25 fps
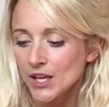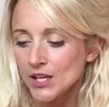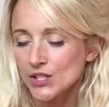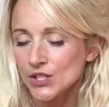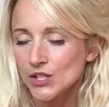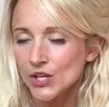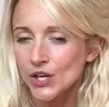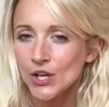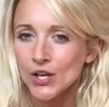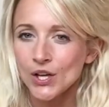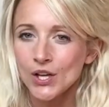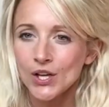
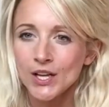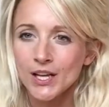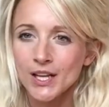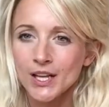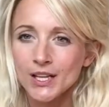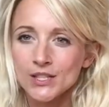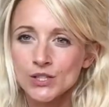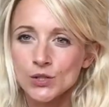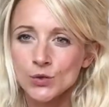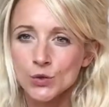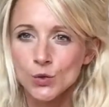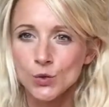and
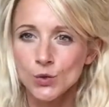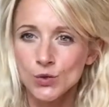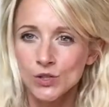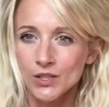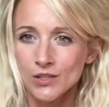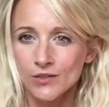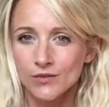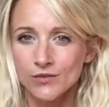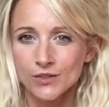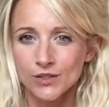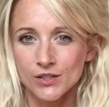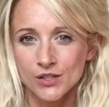turning into all
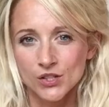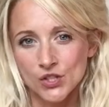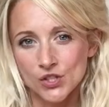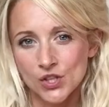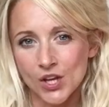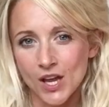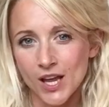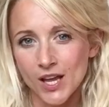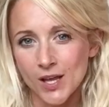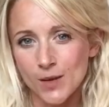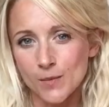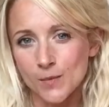different
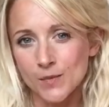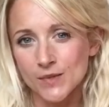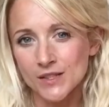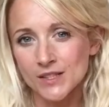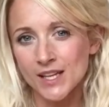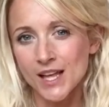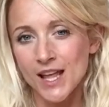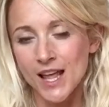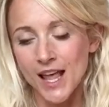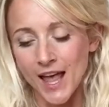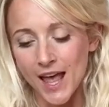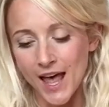shapes
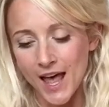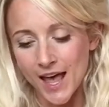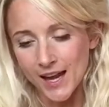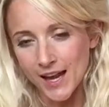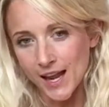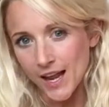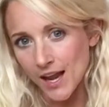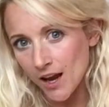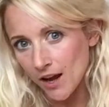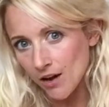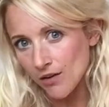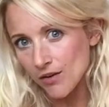
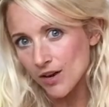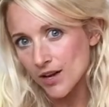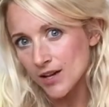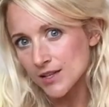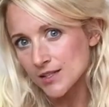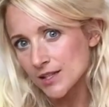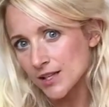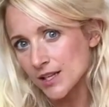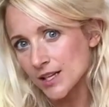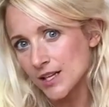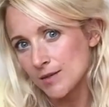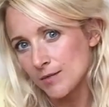and
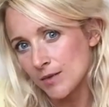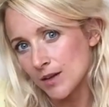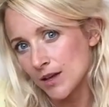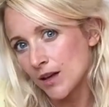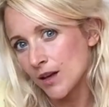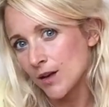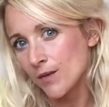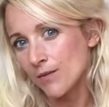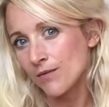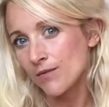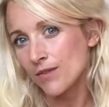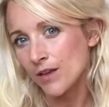areas are going to
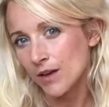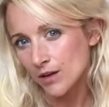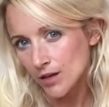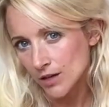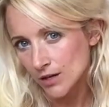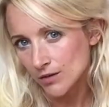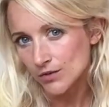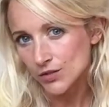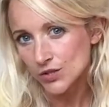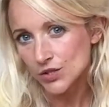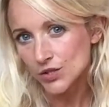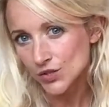become
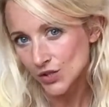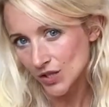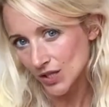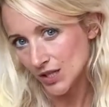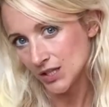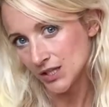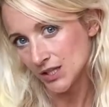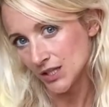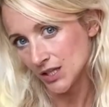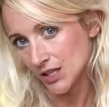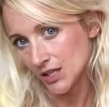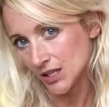very
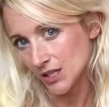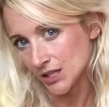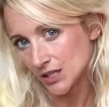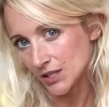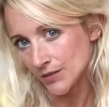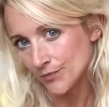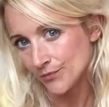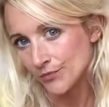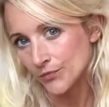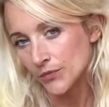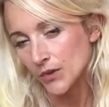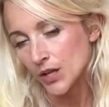restricted.